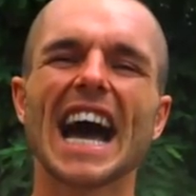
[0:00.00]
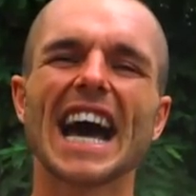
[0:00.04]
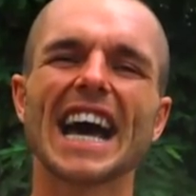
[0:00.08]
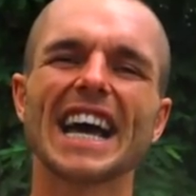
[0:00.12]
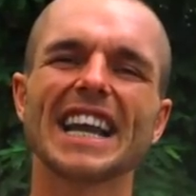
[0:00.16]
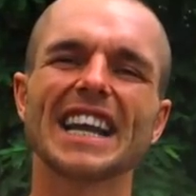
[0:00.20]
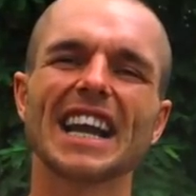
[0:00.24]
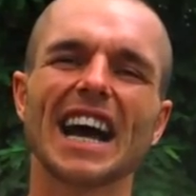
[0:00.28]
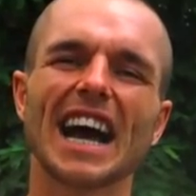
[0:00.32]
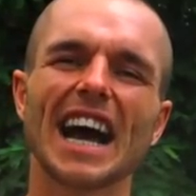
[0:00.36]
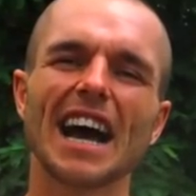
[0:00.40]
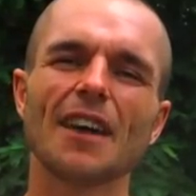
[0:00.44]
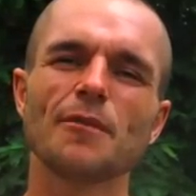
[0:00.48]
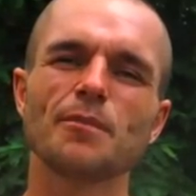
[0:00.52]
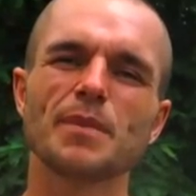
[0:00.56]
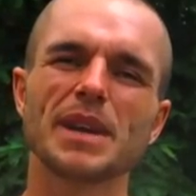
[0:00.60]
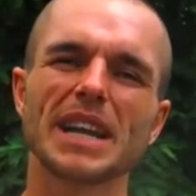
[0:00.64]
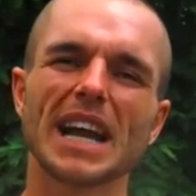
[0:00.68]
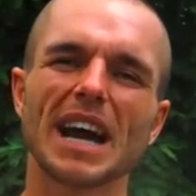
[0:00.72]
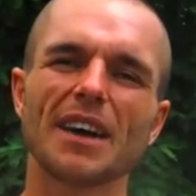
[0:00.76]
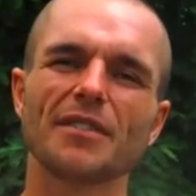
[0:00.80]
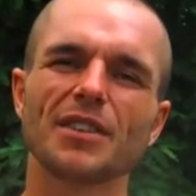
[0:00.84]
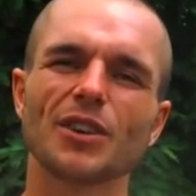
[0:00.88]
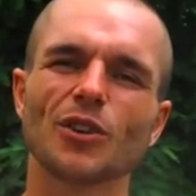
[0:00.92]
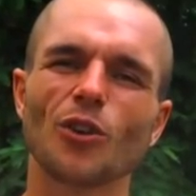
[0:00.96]
and I haven't
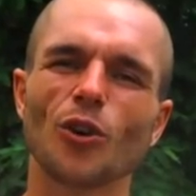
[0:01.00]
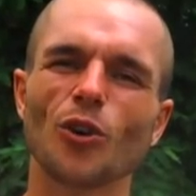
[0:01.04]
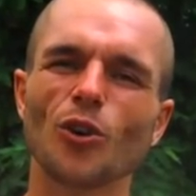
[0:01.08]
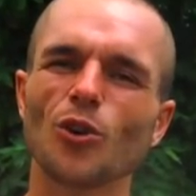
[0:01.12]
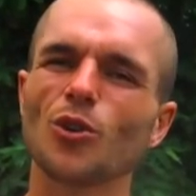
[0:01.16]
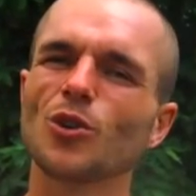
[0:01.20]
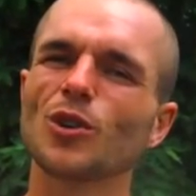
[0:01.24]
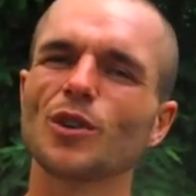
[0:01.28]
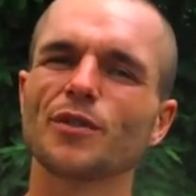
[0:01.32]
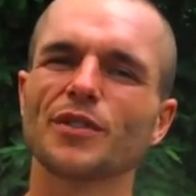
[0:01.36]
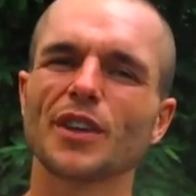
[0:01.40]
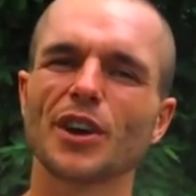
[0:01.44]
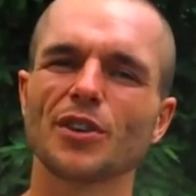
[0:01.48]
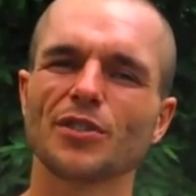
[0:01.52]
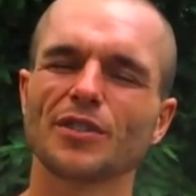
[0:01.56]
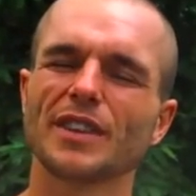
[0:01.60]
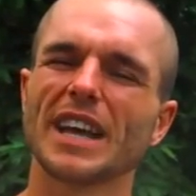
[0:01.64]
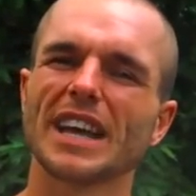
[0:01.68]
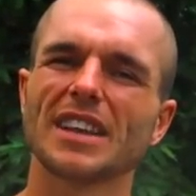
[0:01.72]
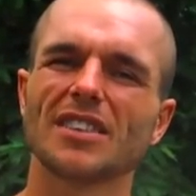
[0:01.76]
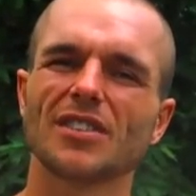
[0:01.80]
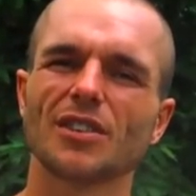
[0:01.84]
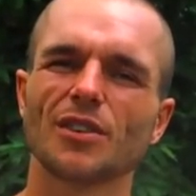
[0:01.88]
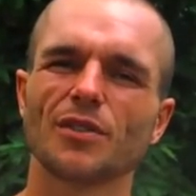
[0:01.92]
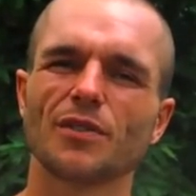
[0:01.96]
been having all of those
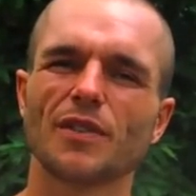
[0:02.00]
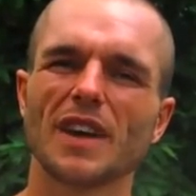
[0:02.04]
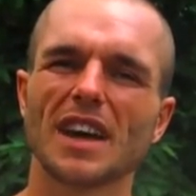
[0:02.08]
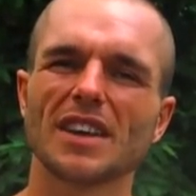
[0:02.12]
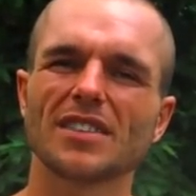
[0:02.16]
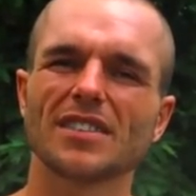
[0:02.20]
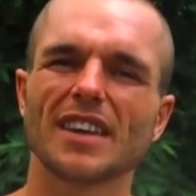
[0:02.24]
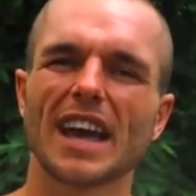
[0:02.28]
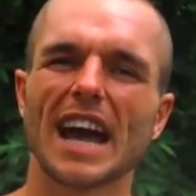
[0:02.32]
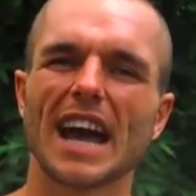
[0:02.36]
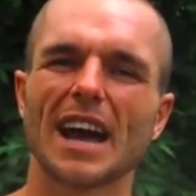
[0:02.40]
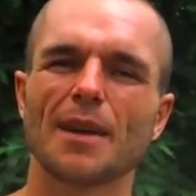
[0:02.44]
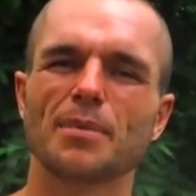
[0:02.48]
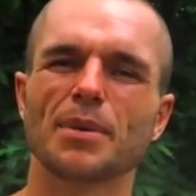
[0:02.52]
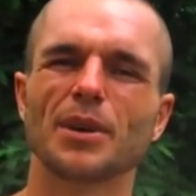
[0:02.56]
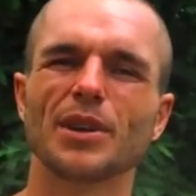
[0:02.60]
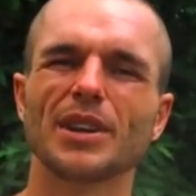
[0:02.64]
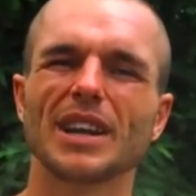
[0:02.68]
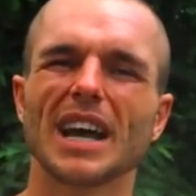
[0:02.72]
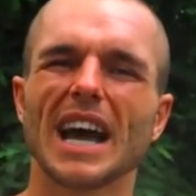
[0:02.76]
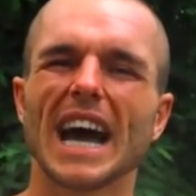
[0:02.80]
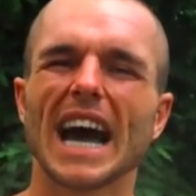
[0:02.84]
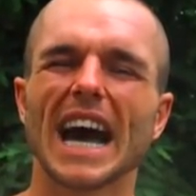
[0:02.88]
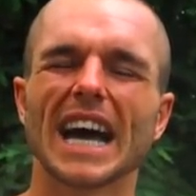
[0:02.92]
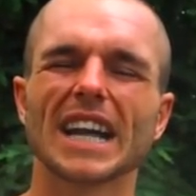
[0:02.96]
negative effects happen,